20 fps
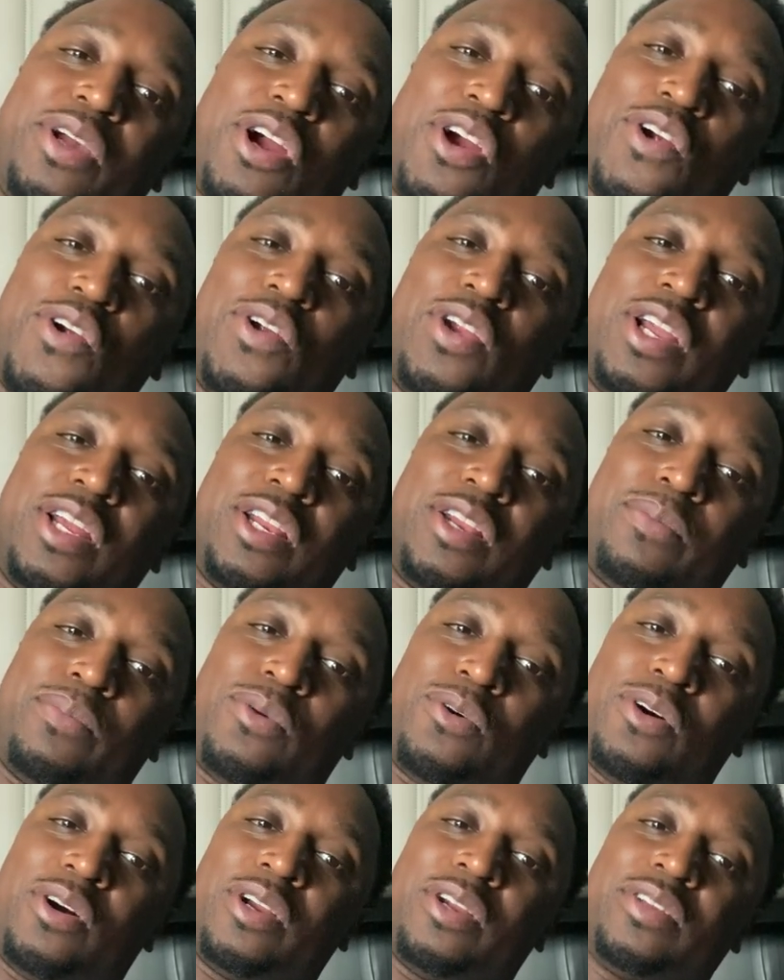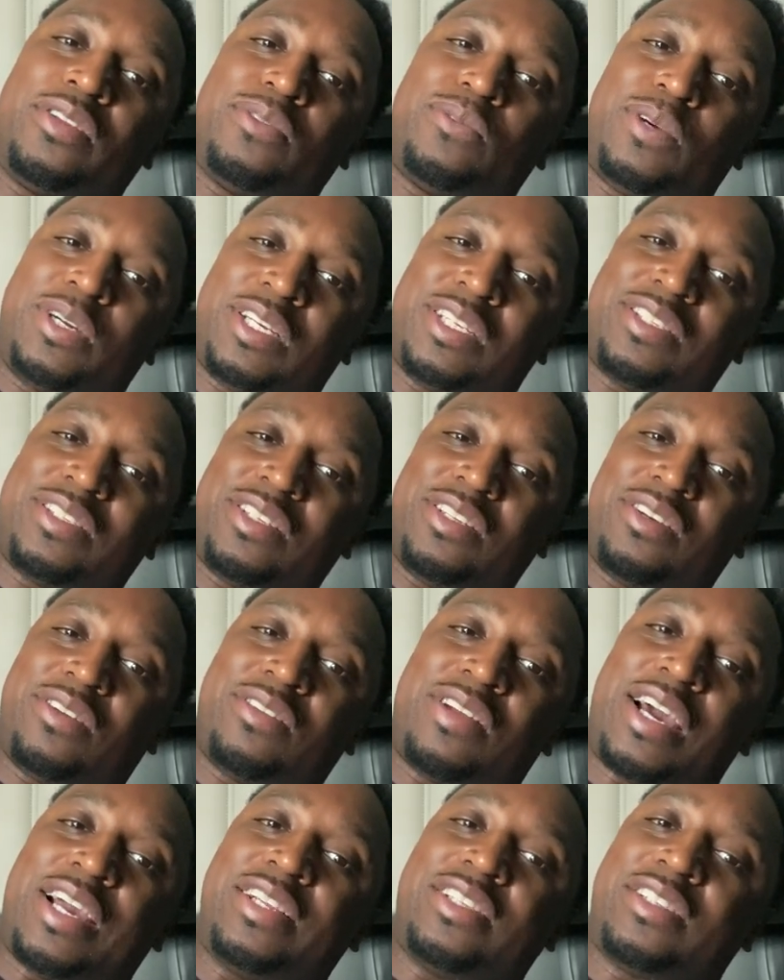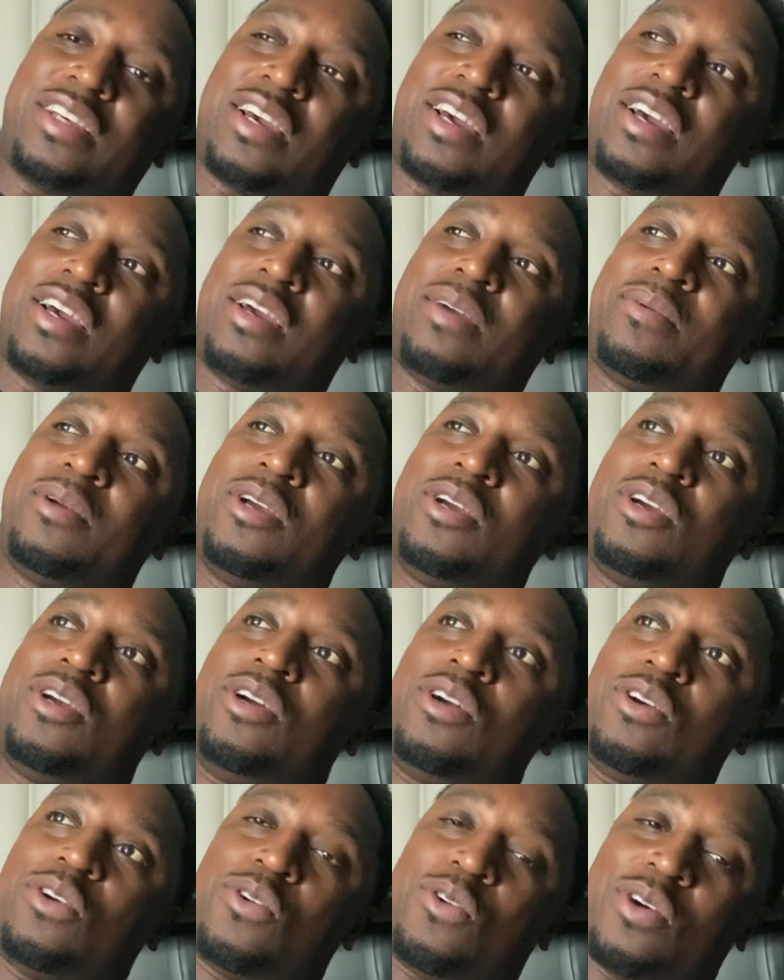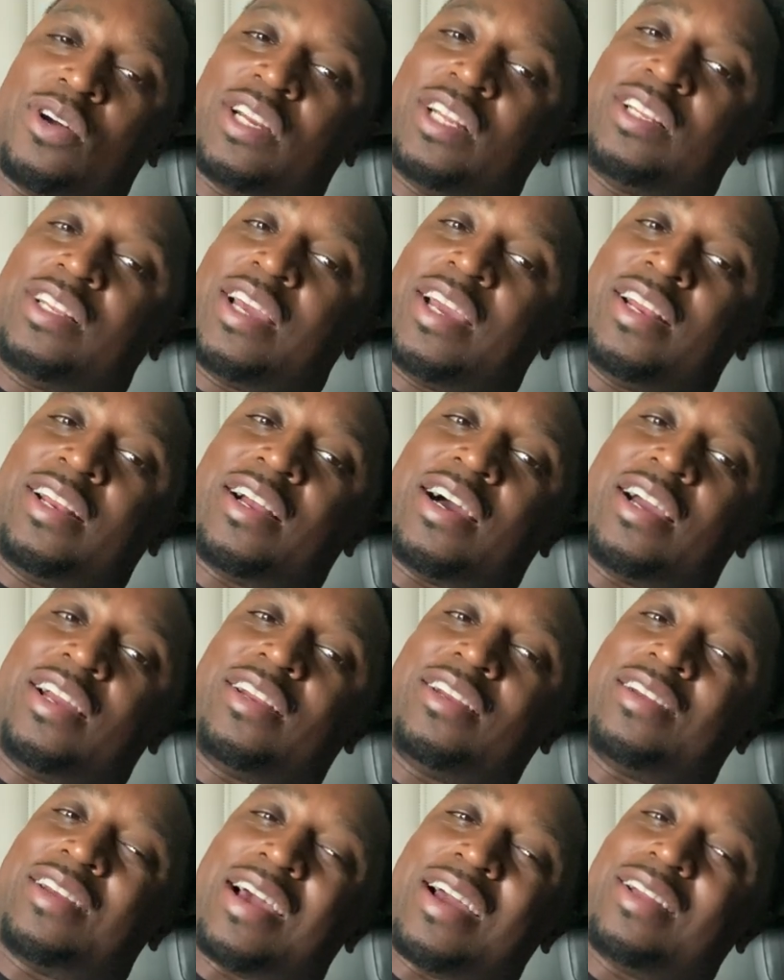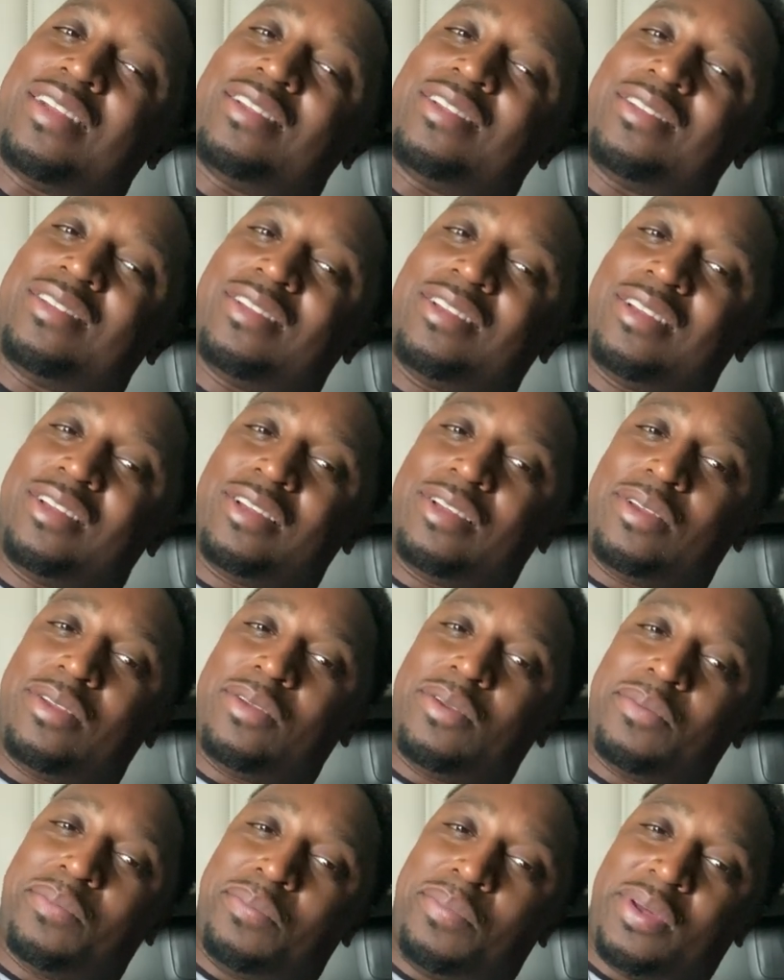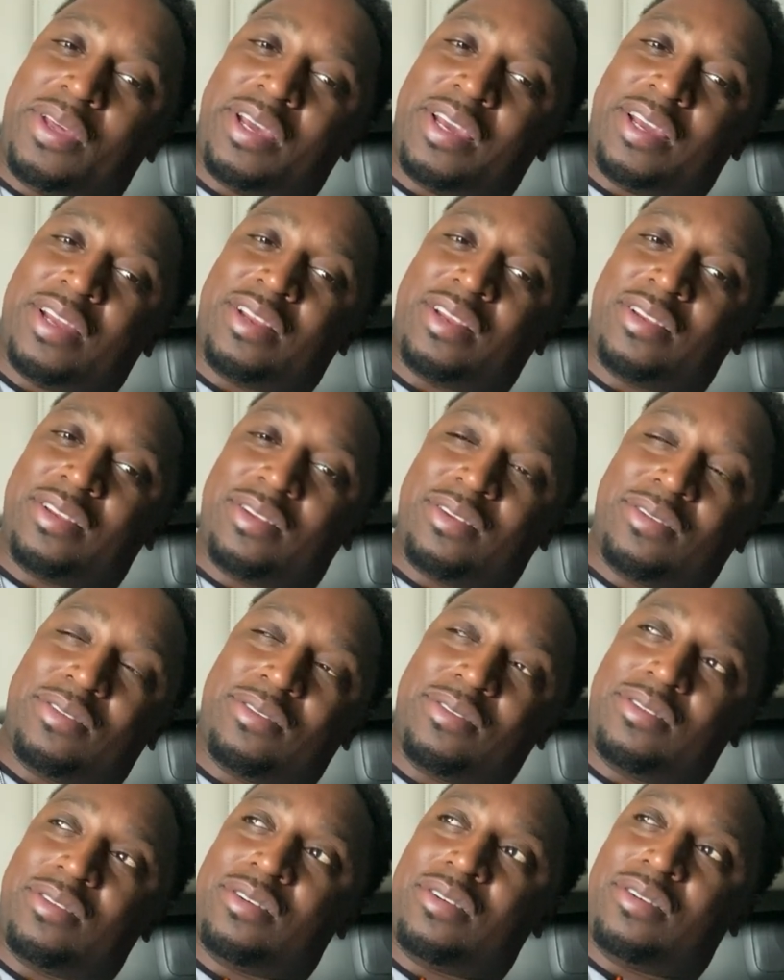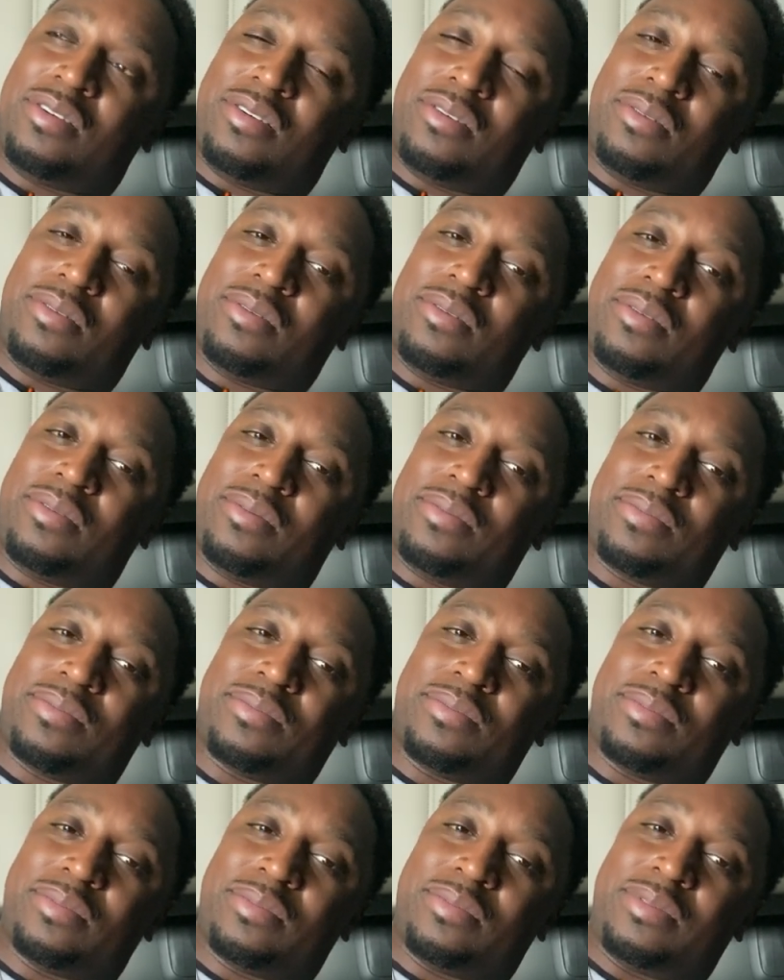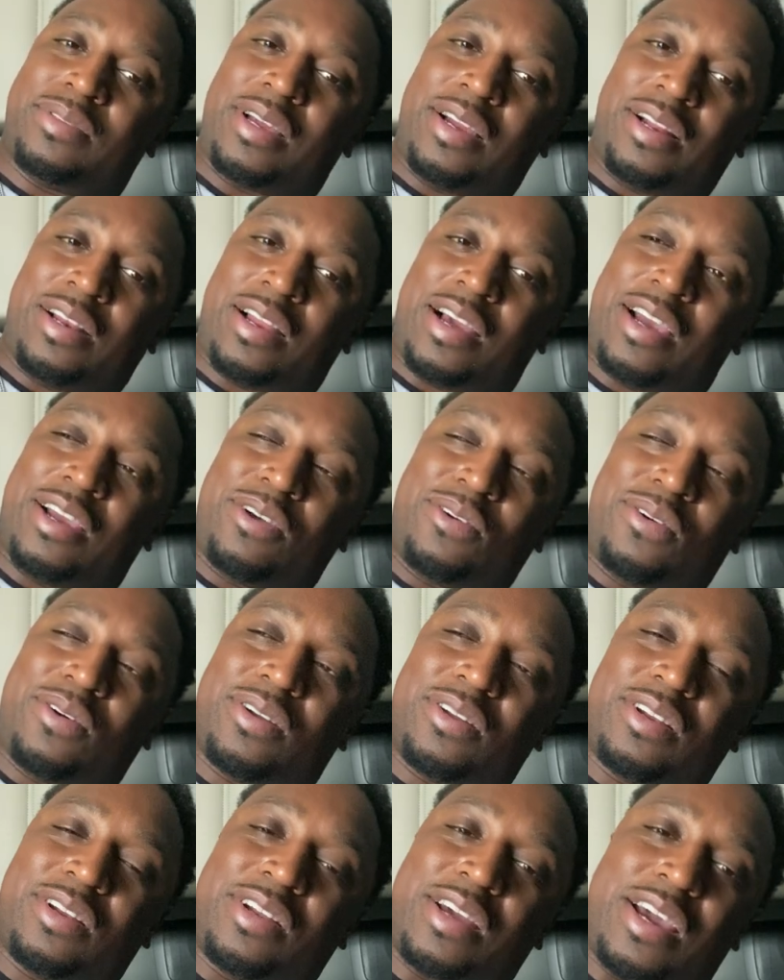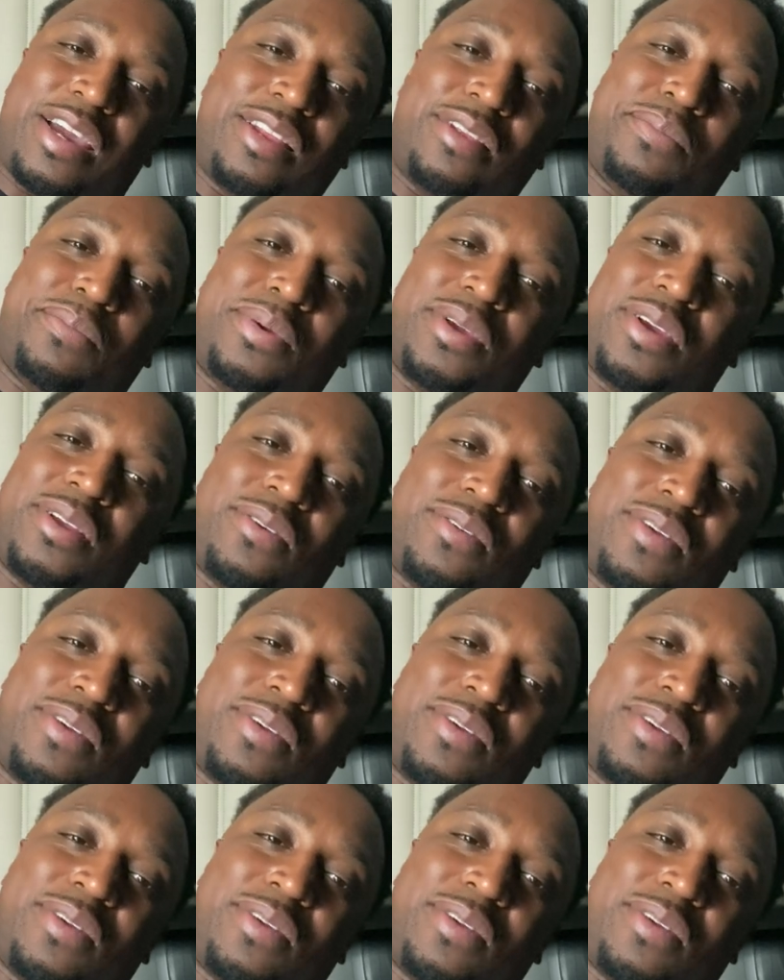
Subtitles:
early in the morning when it's still nighttime. Going to daylight, not being daylight going at night and being on